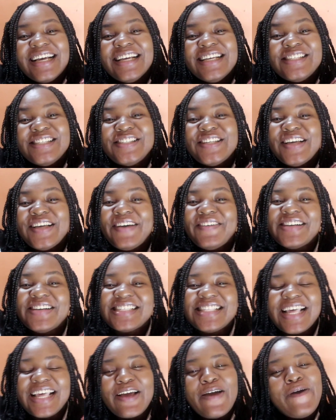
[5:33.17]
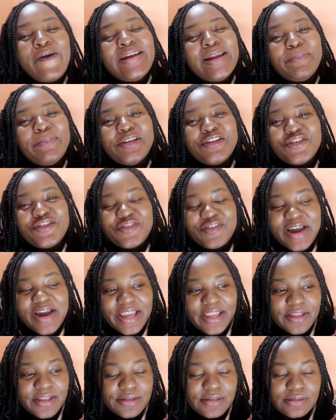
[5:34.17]
so i was like oh let me
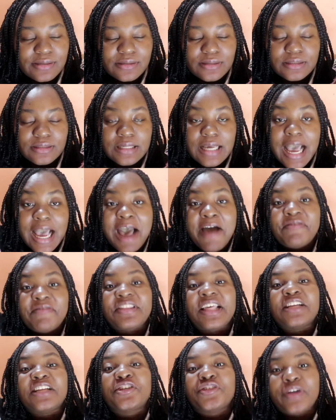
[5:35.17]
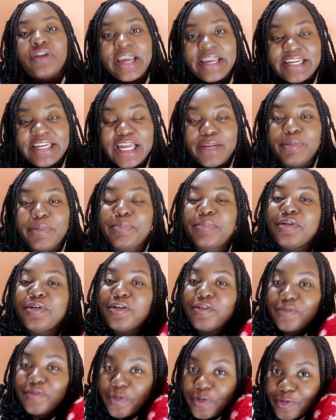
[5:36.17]
try after trying that people
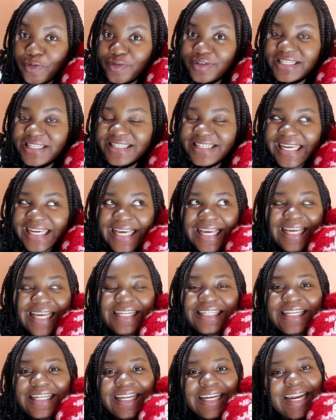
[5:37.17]
of god the